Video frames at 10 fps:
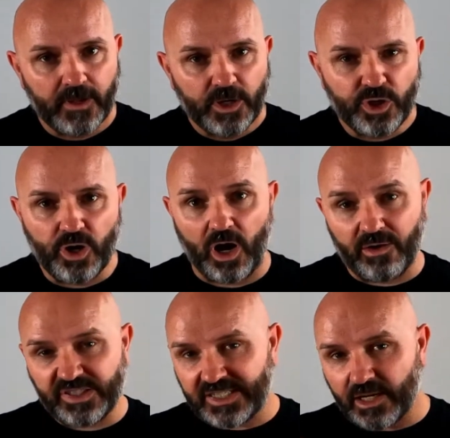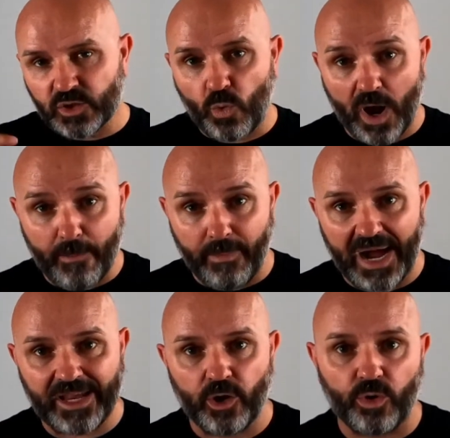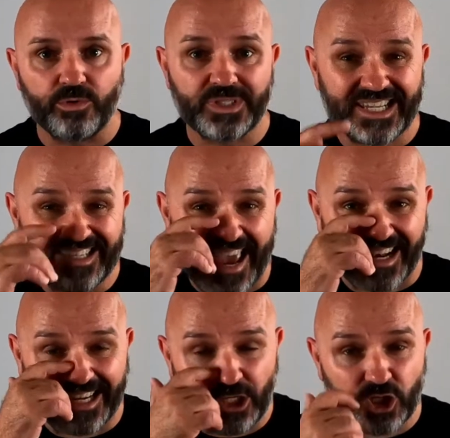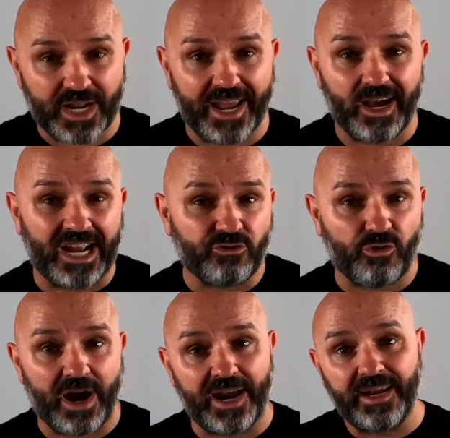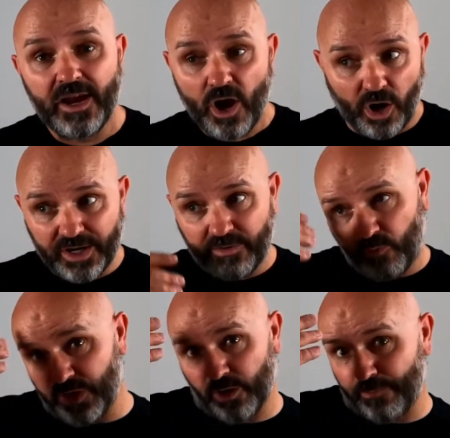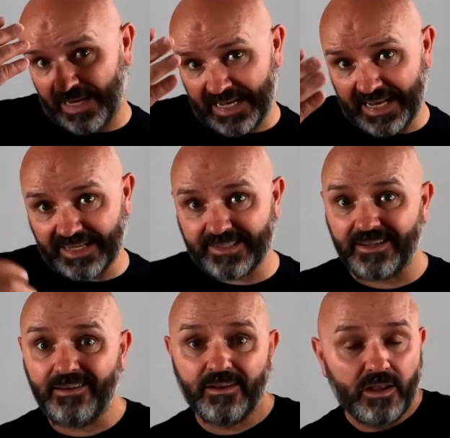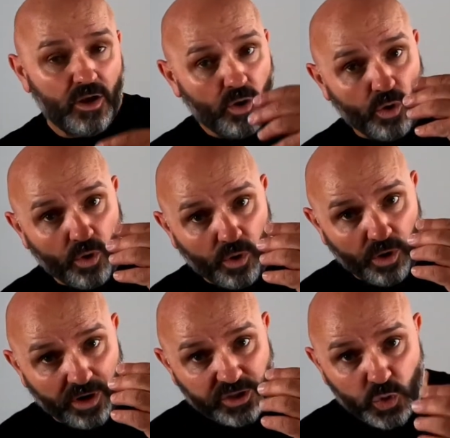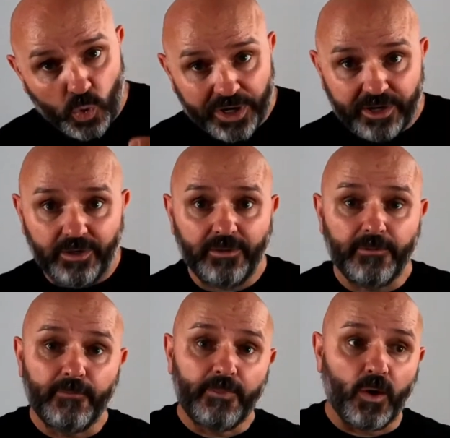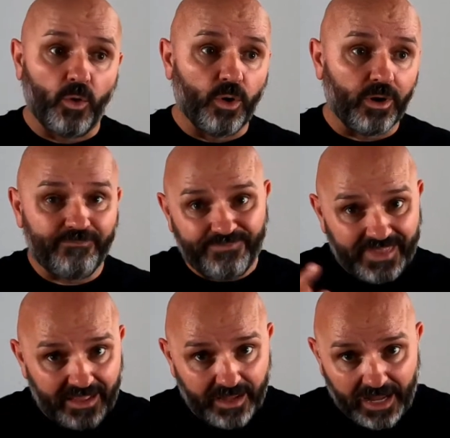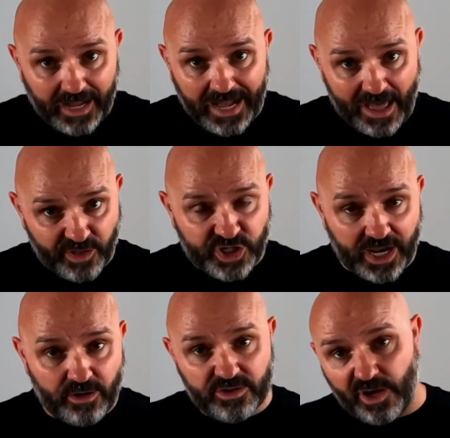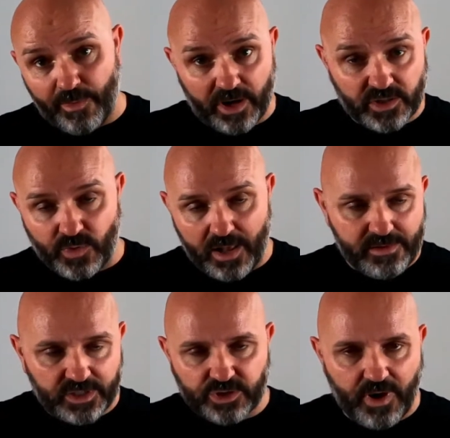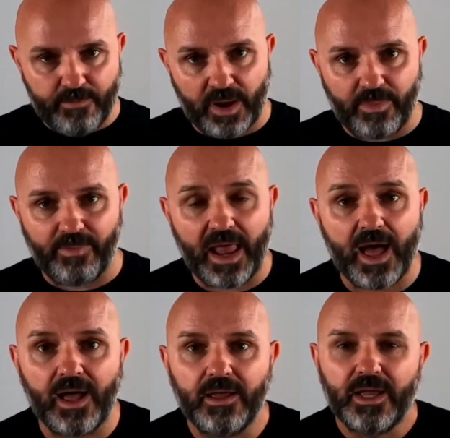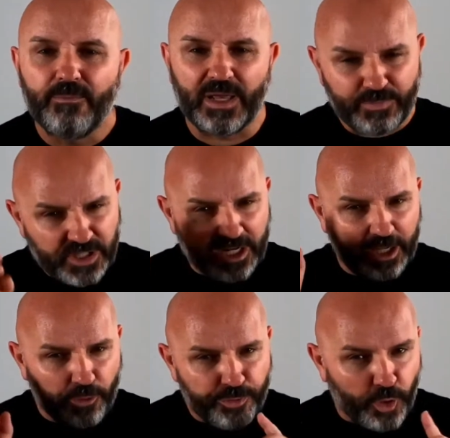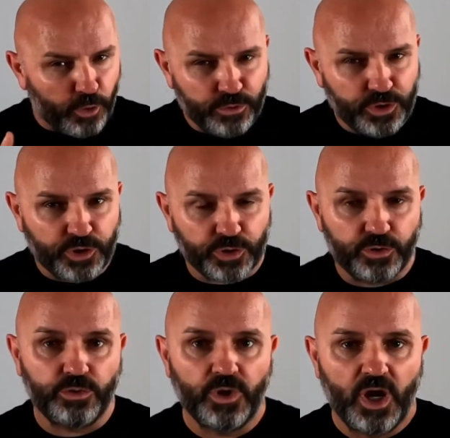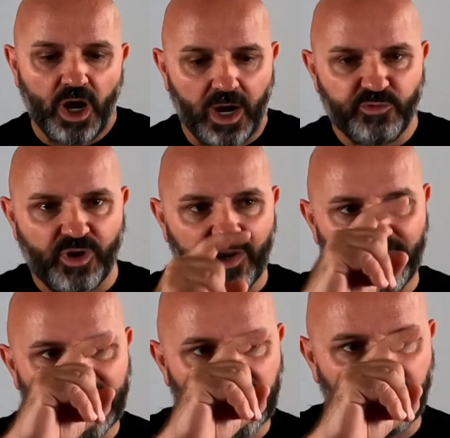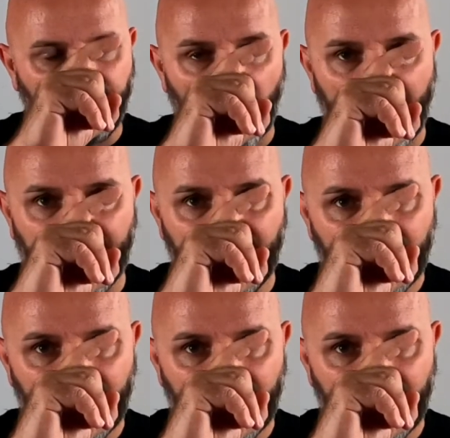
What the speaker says: I've said as one of my goals is that each day I try on, whether it be LinkedIn or Twitter or other channels I'm on as well, Instagram, blah, blah, blah. But particularly on those two, I'm trying to identify